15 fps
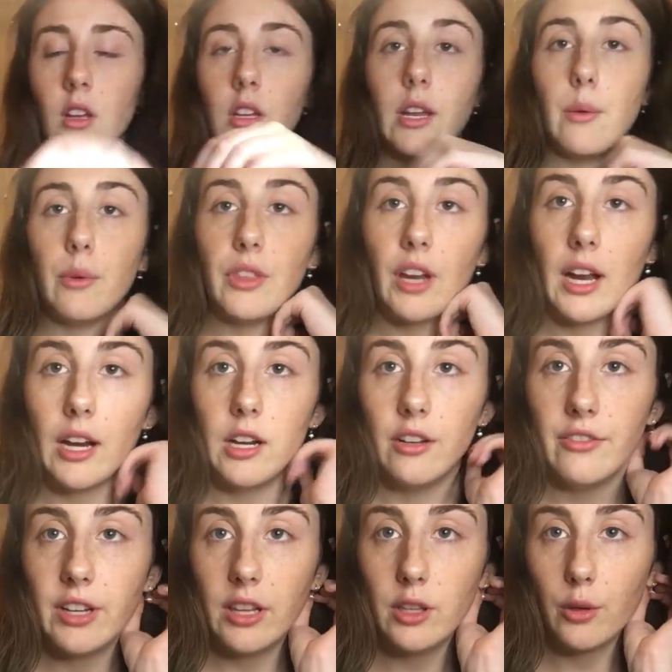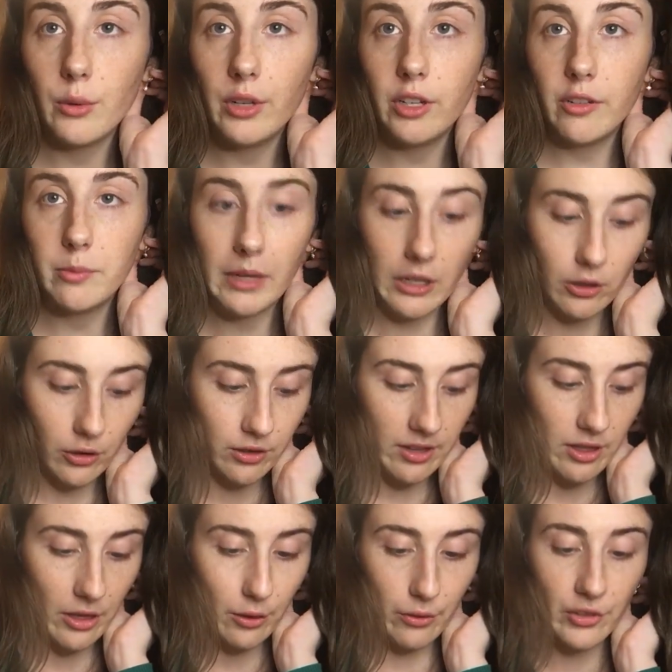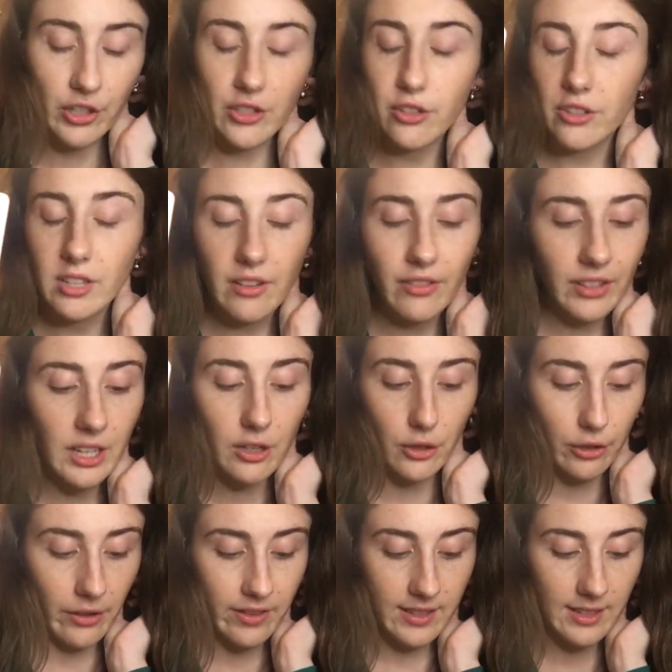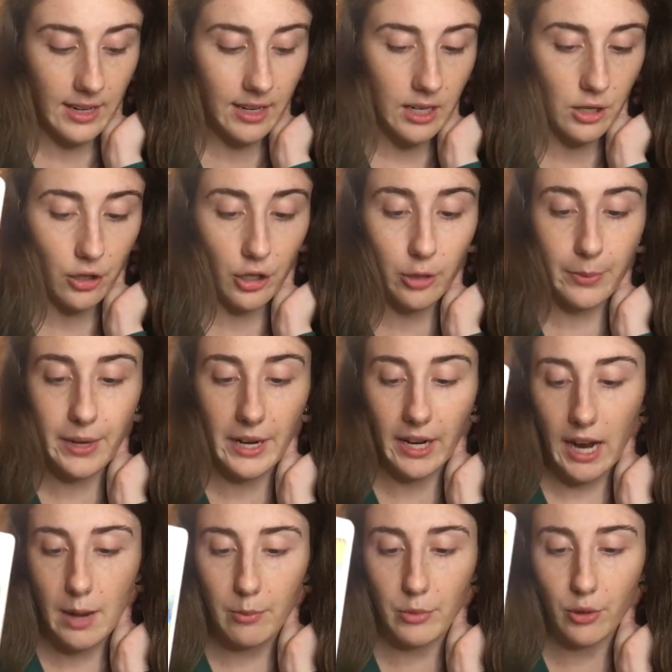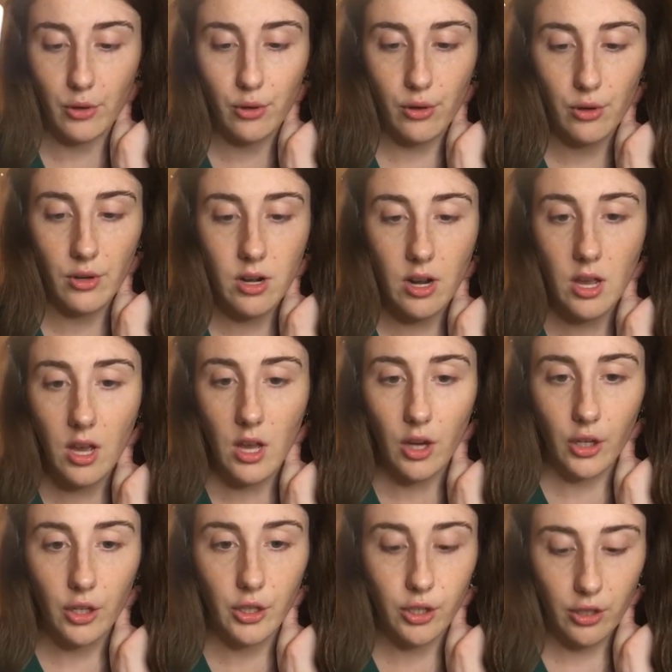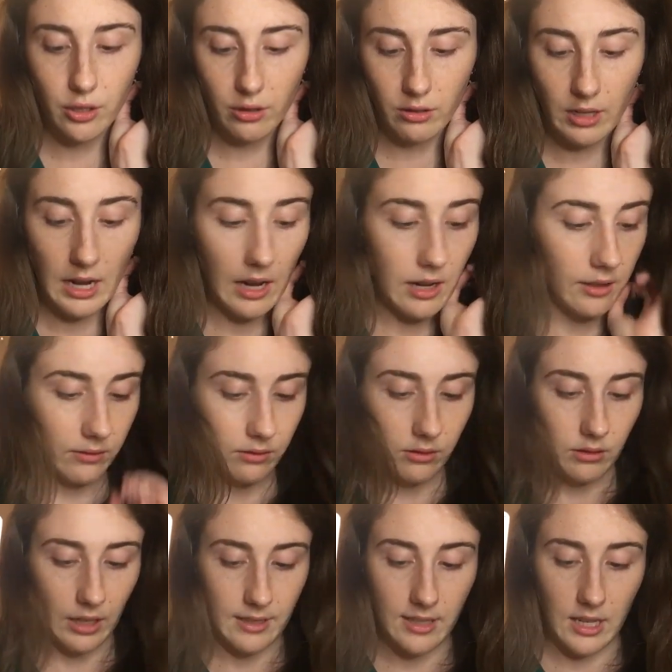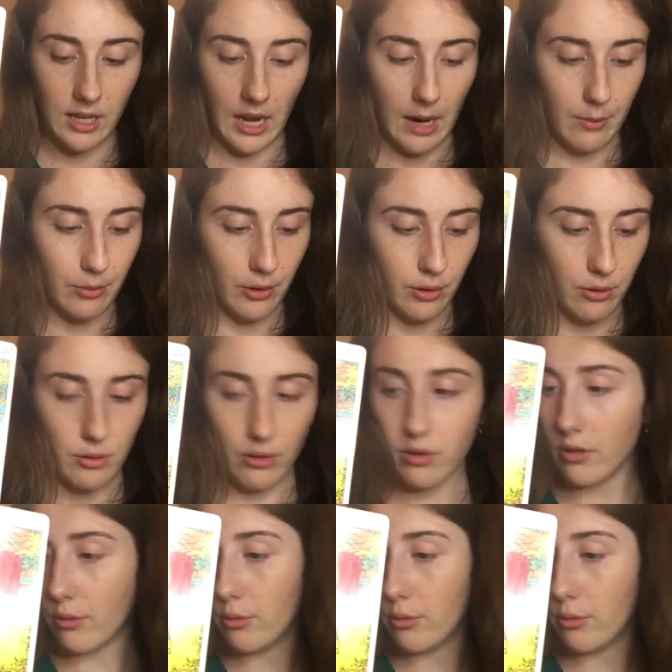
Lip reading: Now, with the Hierophant and the Queen of Pentacles in the reverse, there's definitely an earth sign here. It could be a Capricorn. Yeah, I see Capricorn.